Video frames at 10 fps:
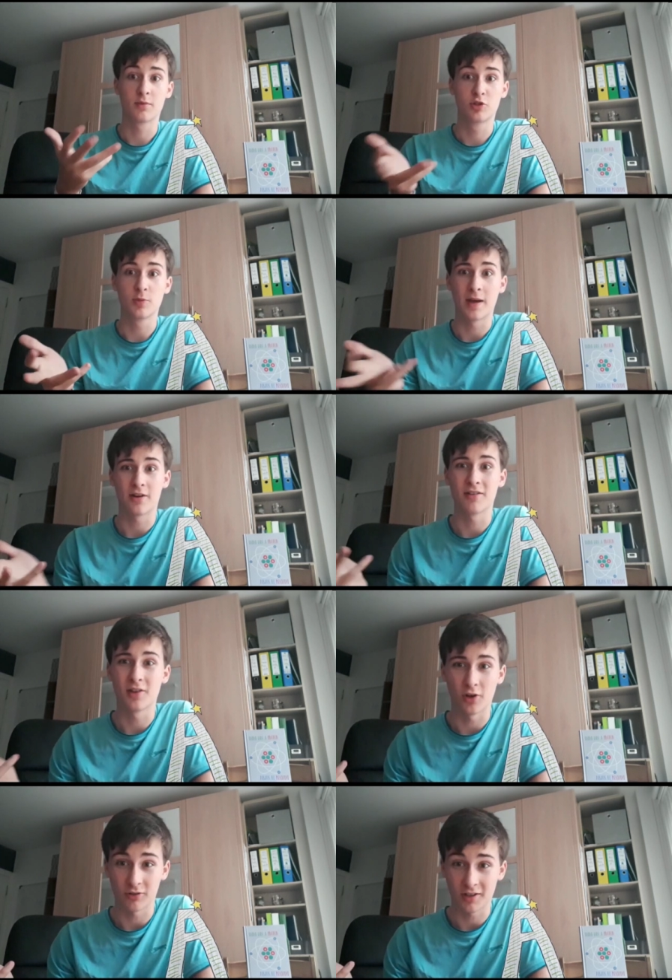do better in the
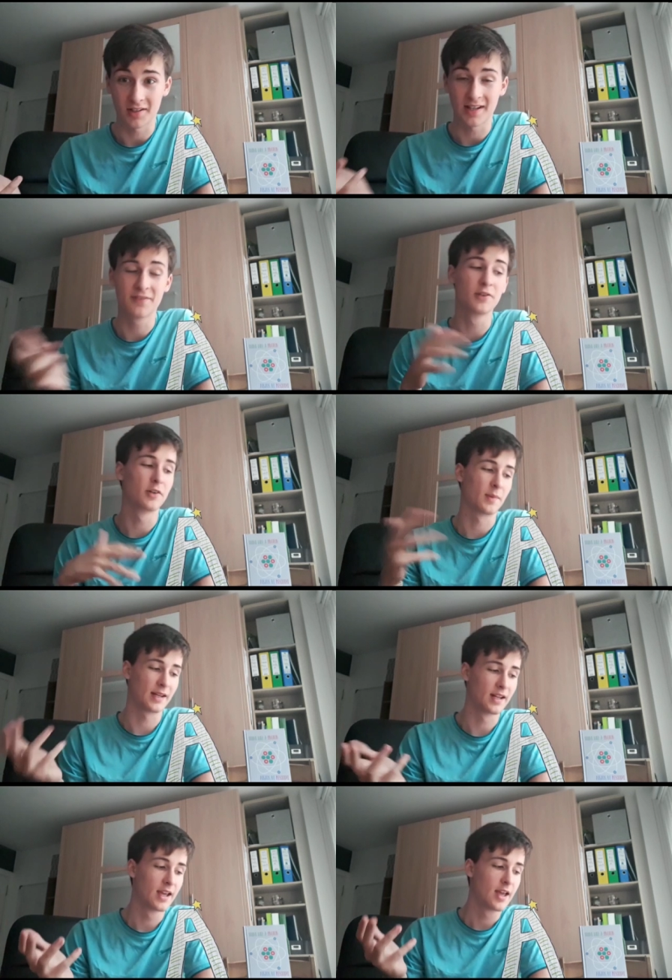long run, if you know what I
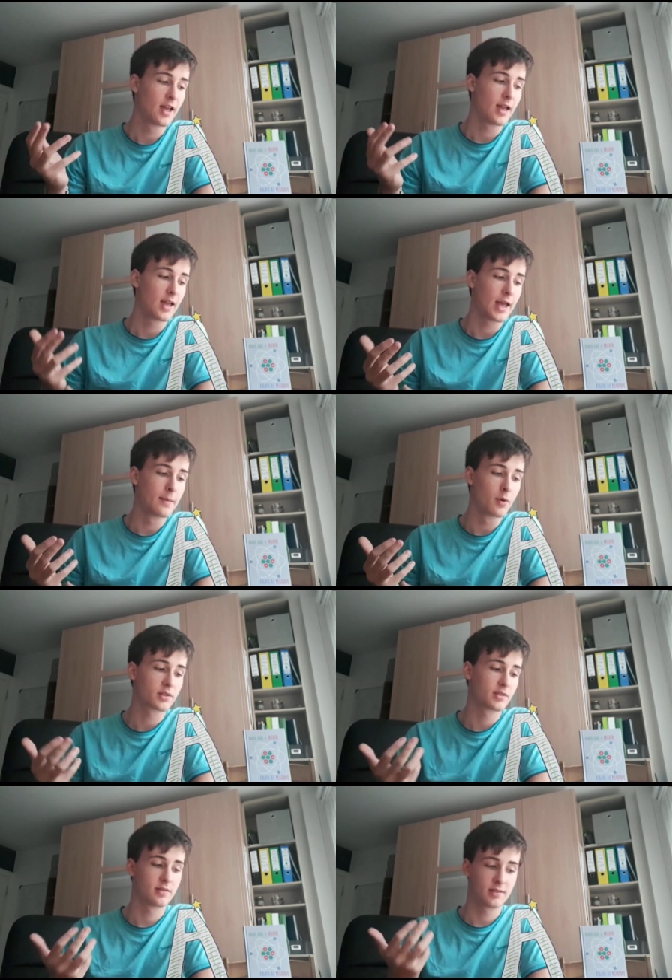mean. In
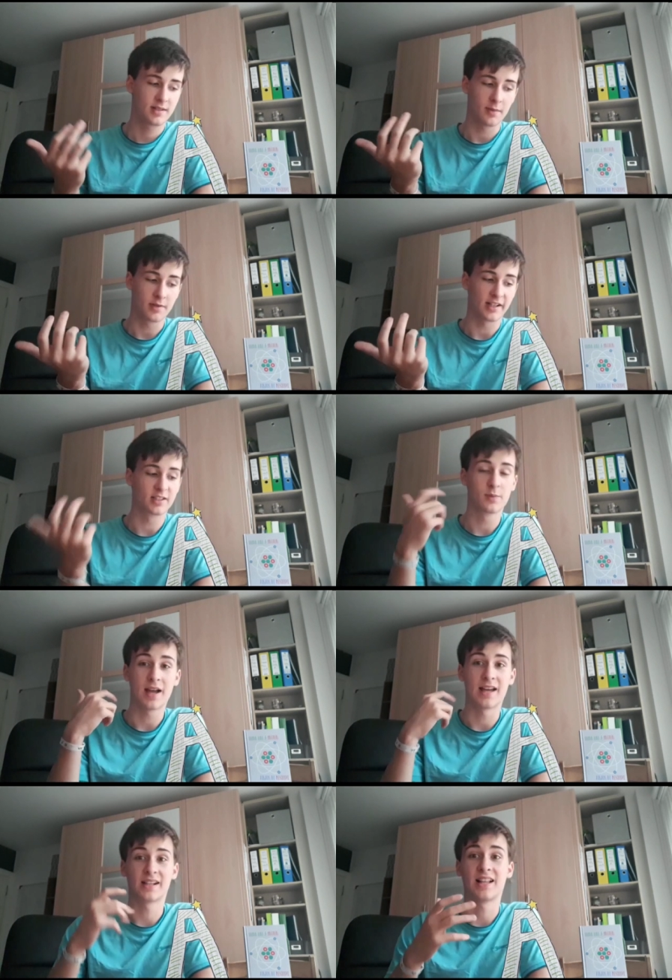most subjects, we
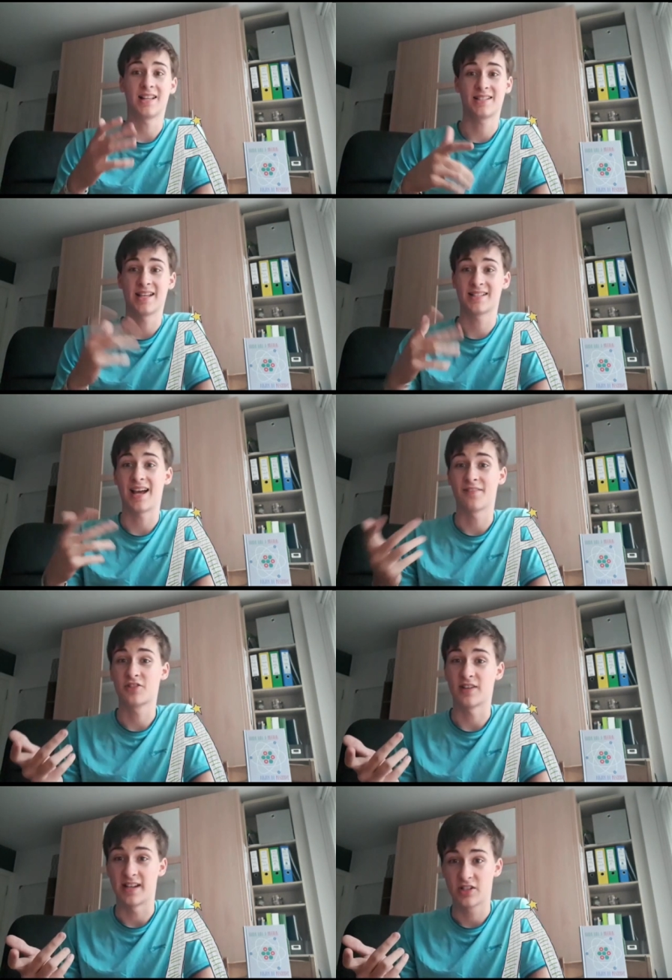had a class test
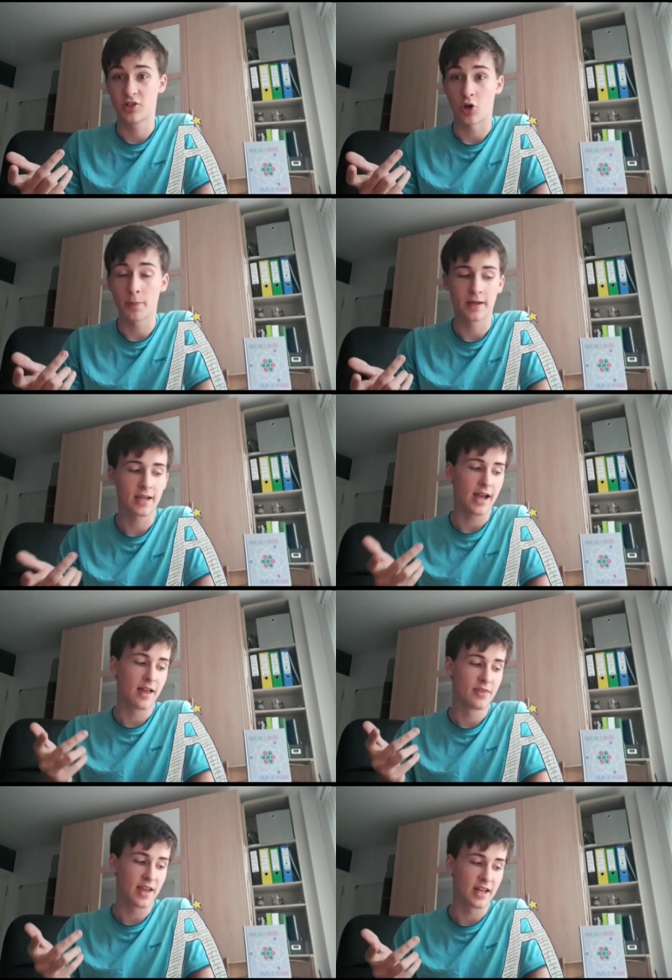after each topic,
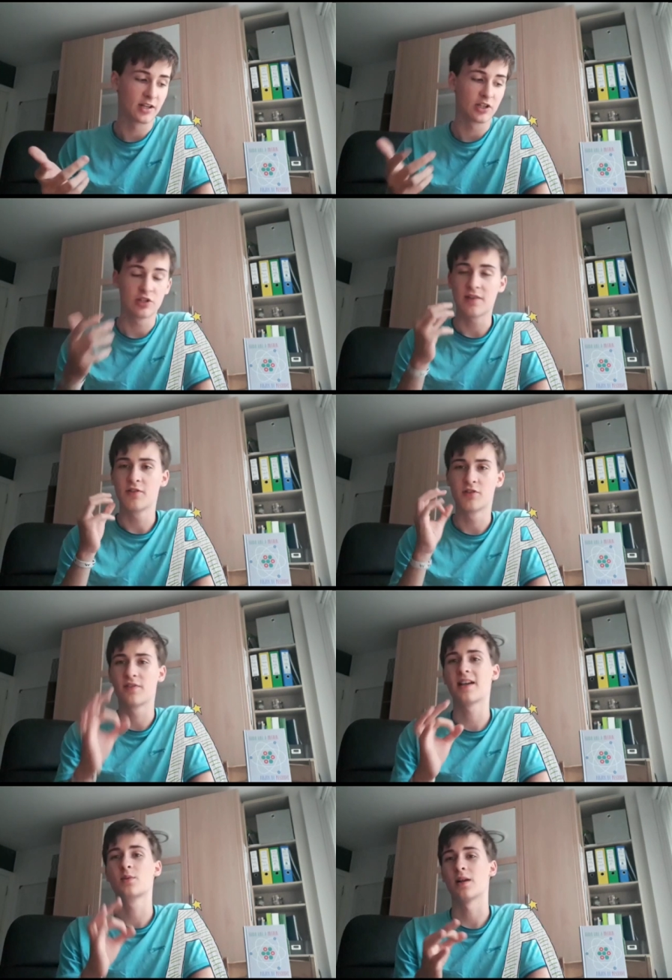and then if you
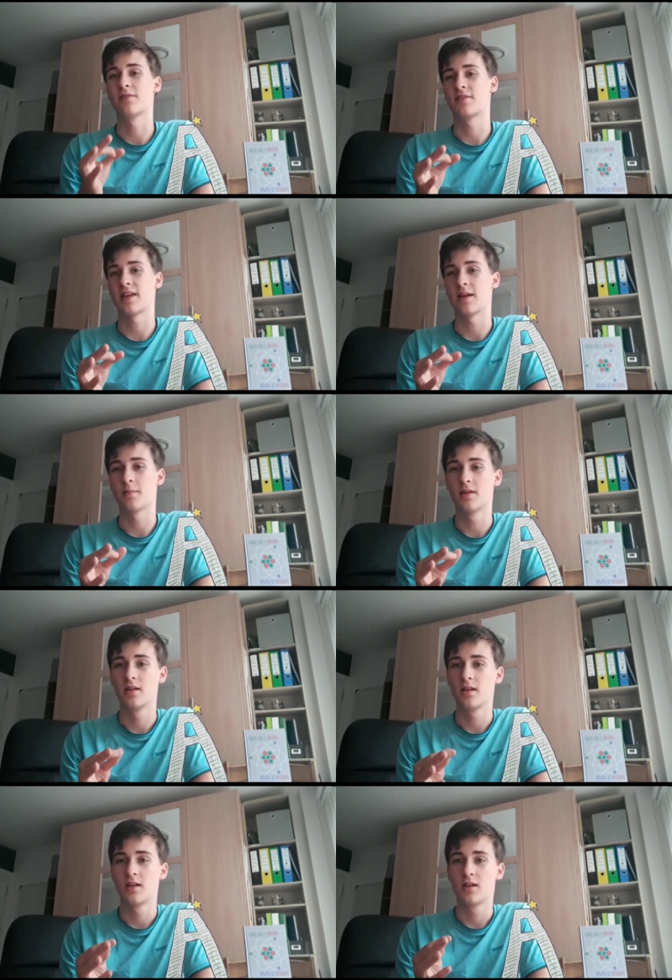revise well for them,
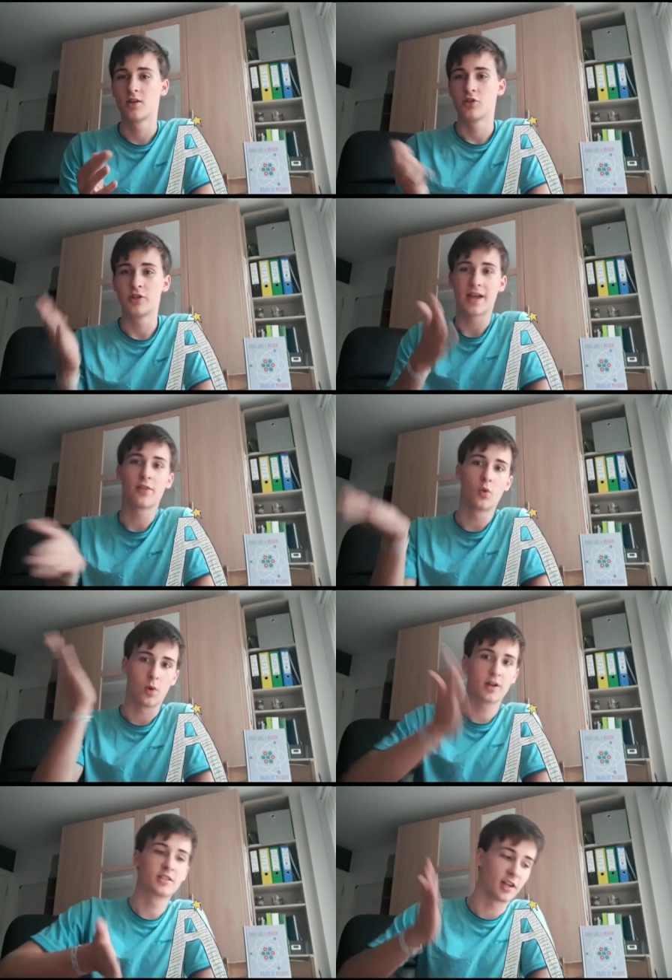you get the
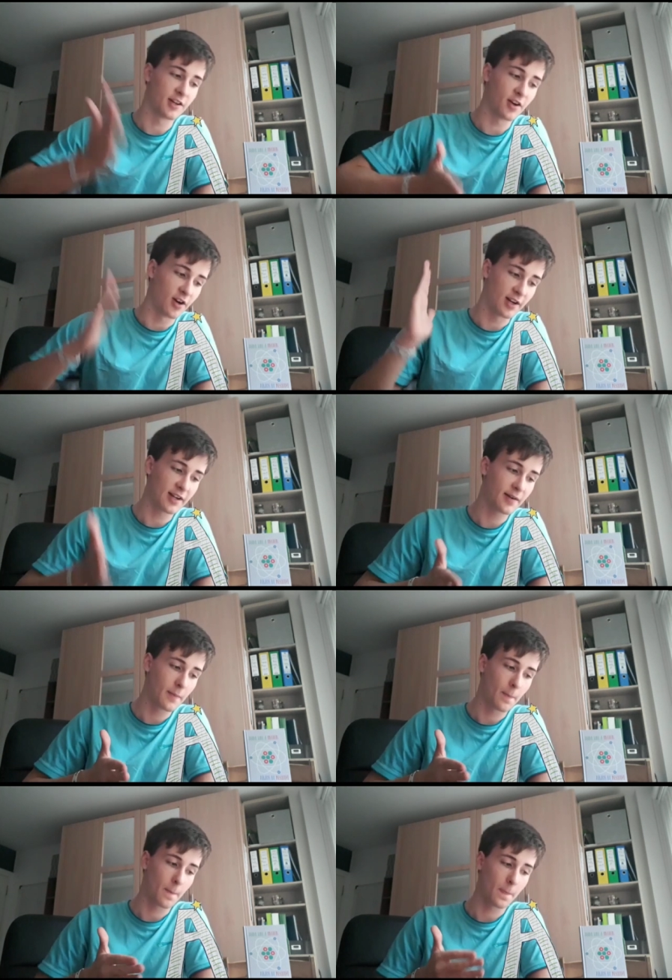work done earlier,